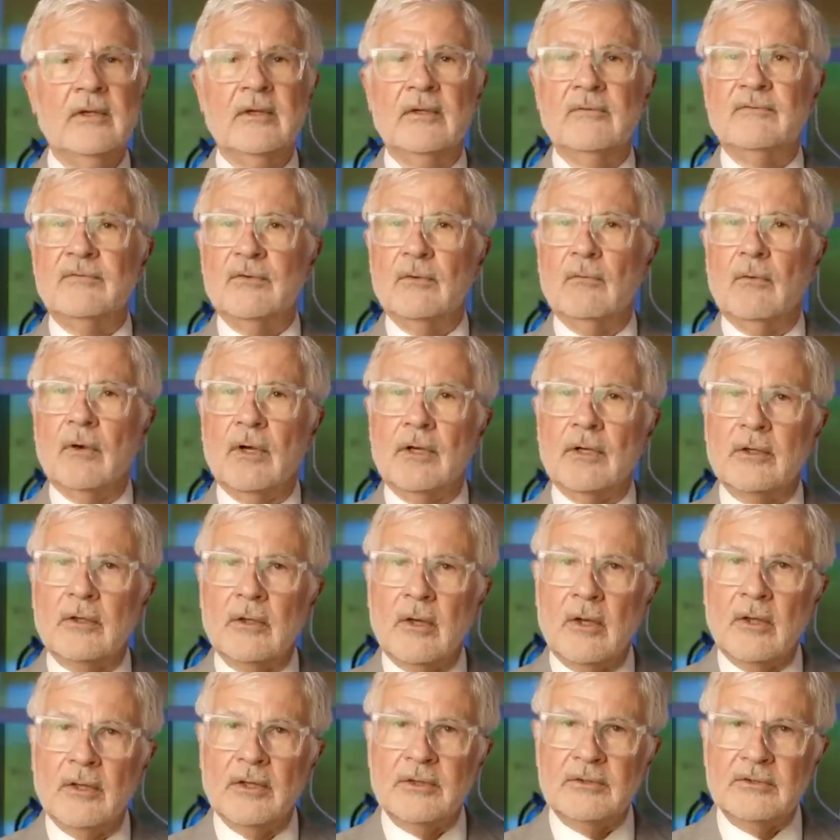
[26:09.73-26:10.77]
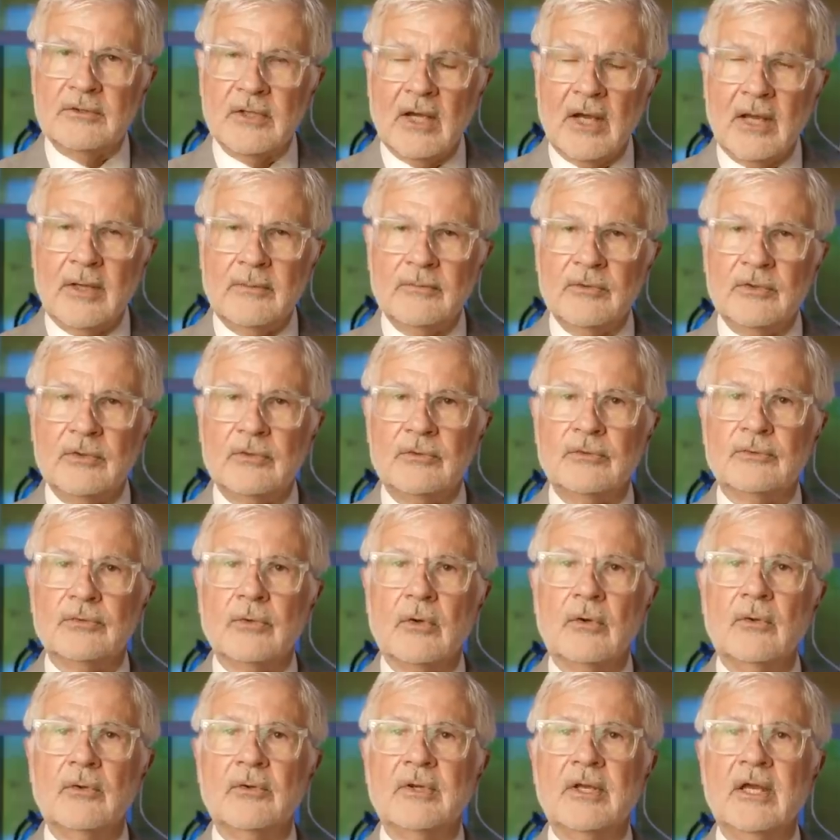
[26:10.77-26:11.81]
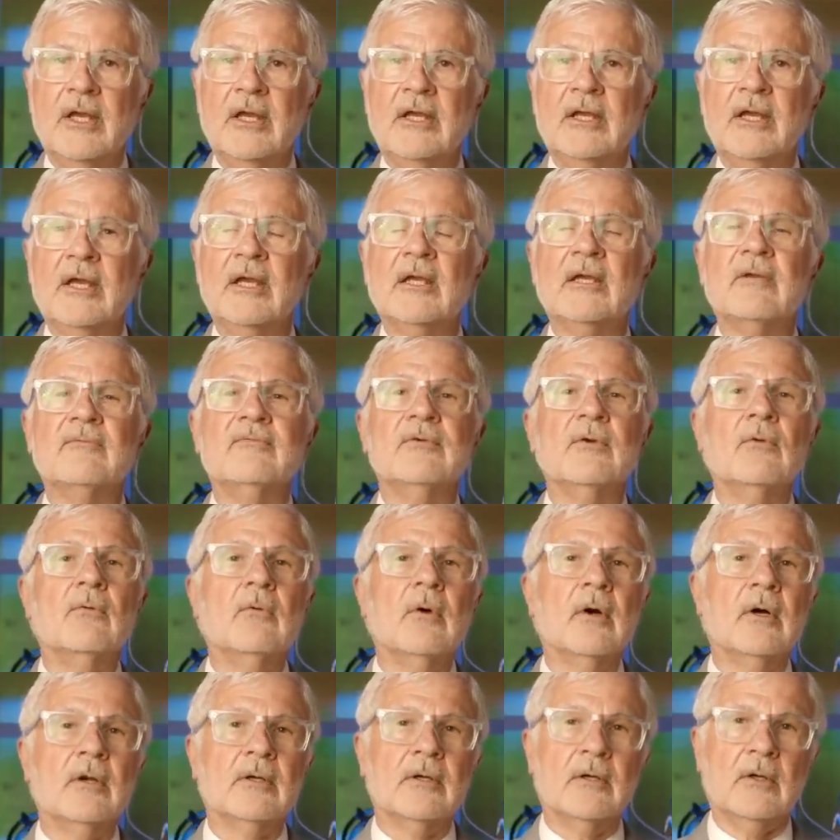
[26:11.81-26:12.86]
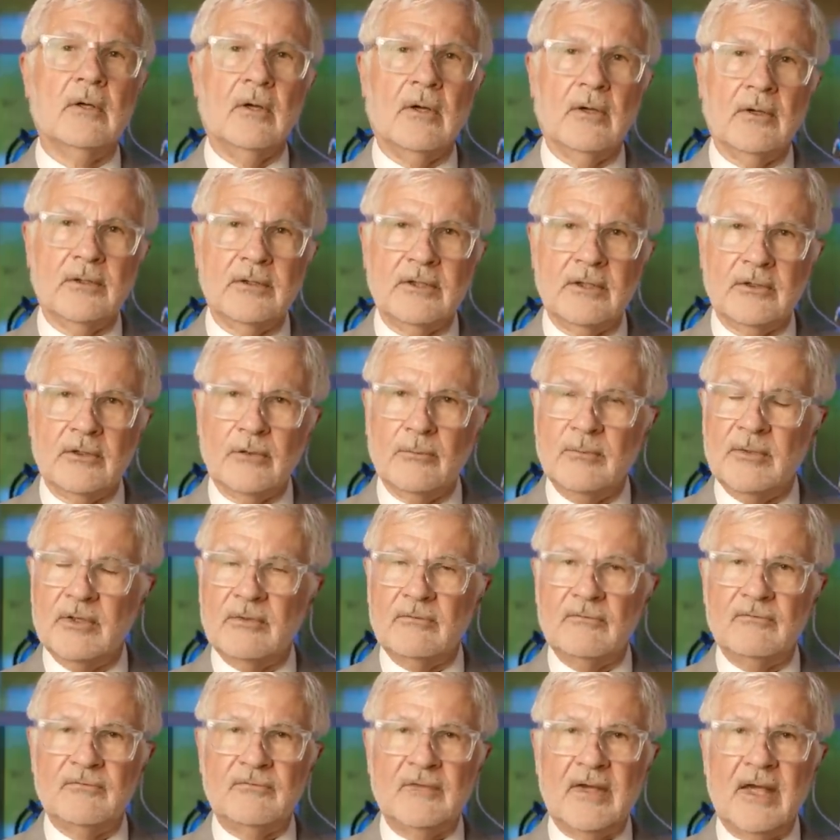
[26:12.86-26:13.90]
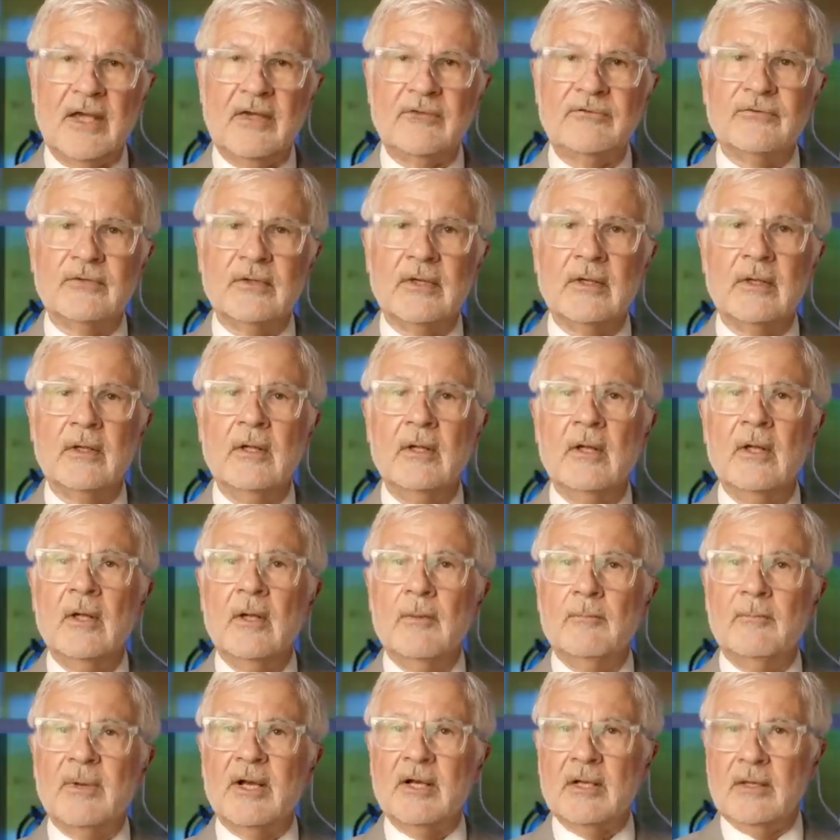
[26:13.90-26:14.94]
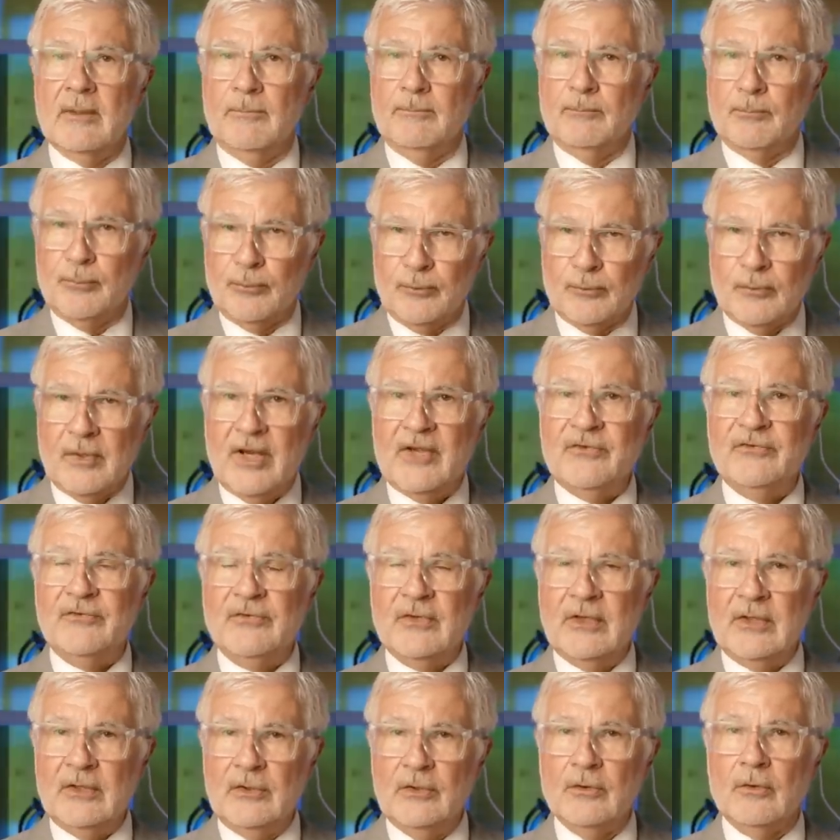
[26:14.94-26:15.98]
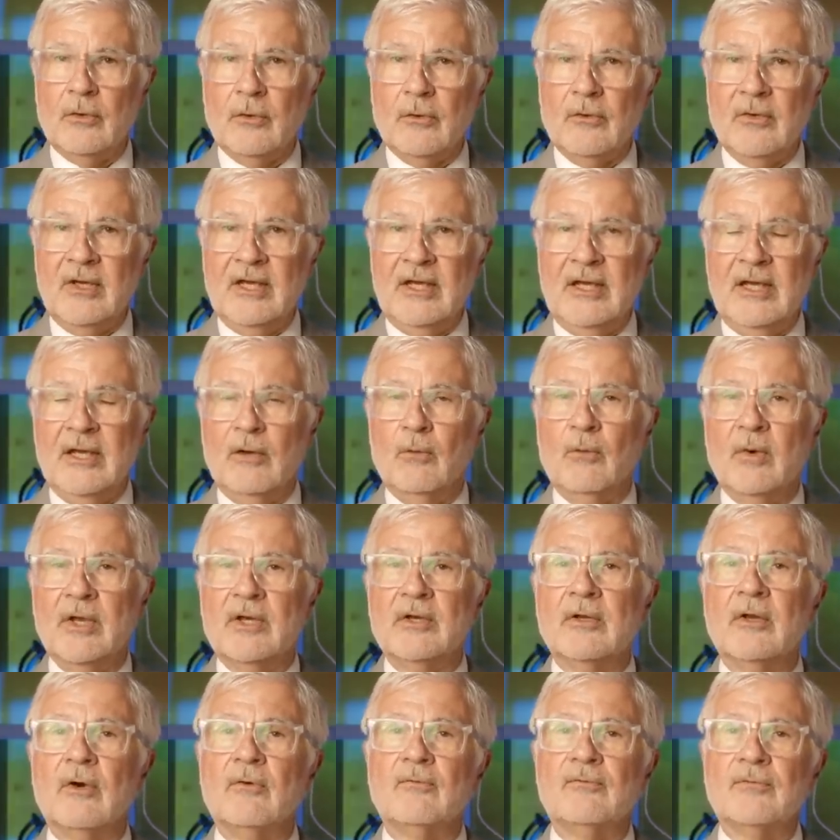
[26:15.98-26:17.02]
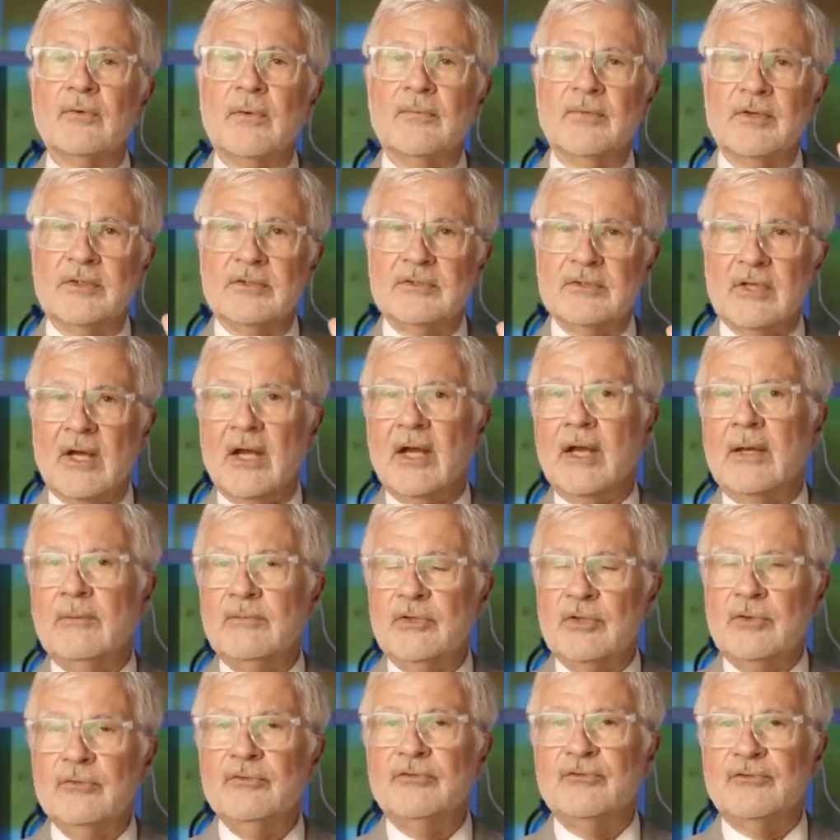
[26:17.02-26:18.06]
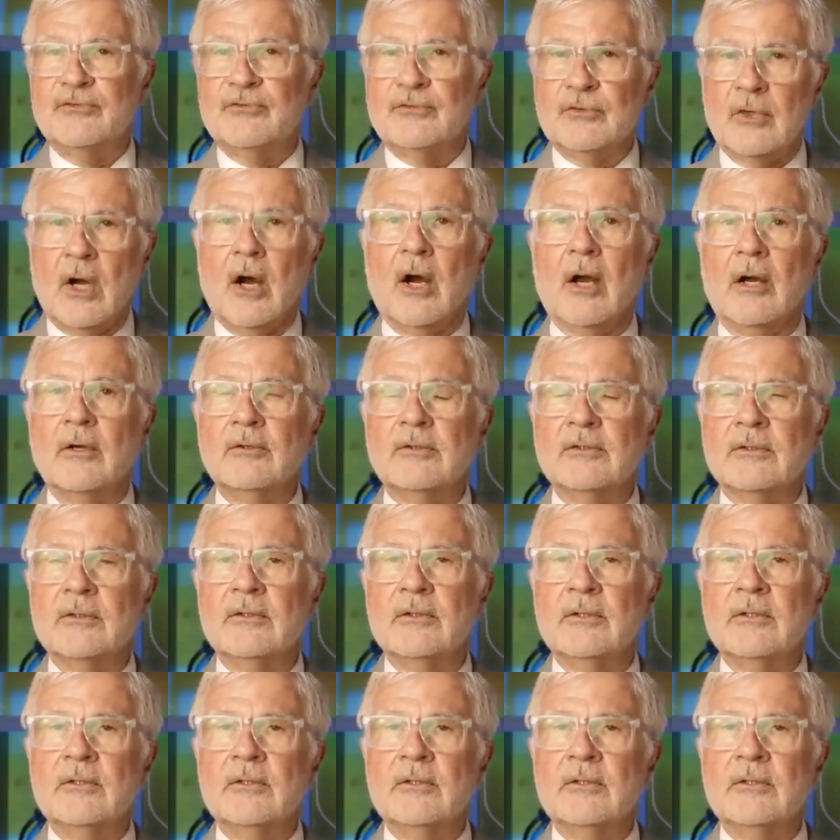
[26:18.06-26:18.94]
If you want to call it time-controlled eating, if you want to call it intermittent fasting, but compressing your eating window from the time you start